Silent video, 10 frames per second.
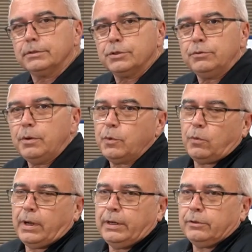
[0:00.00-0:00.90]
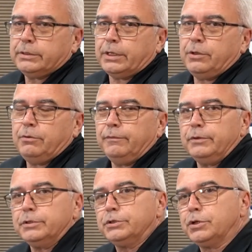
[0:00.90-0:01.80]
So number one, it'll tell you if
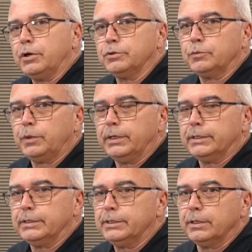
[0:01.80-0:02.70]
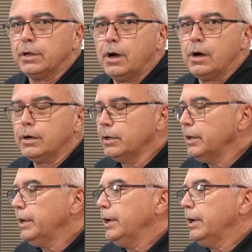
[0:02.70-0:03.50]
there's a charger plugged into the car.